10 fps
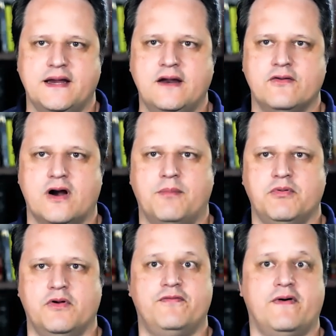either
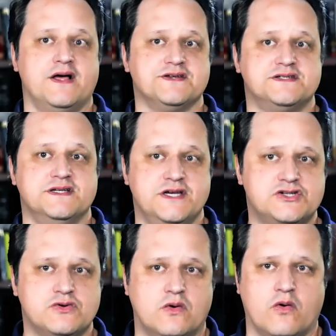upload files to
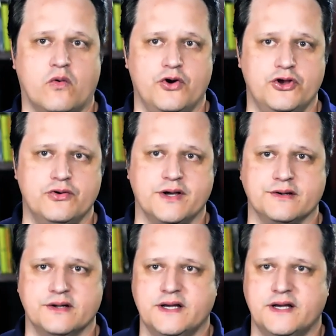dStor or you
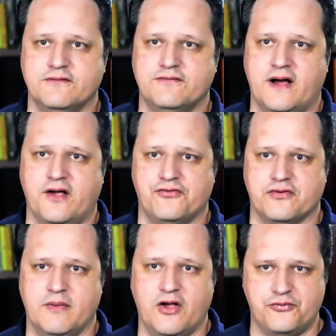can link in files
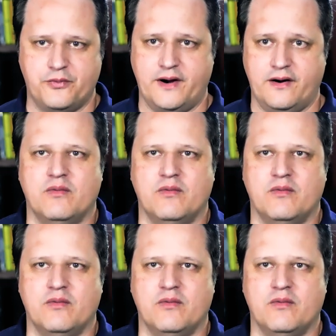from elsewhere.